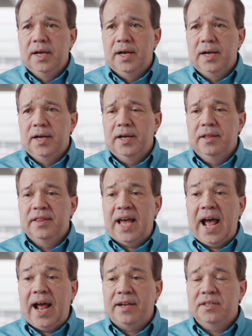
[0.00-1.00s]
uh,
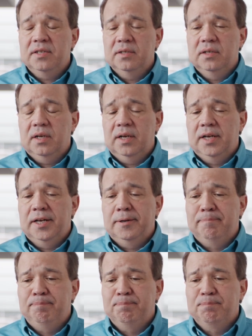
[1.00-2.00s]
that
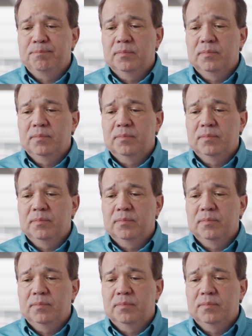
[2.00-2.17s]
um,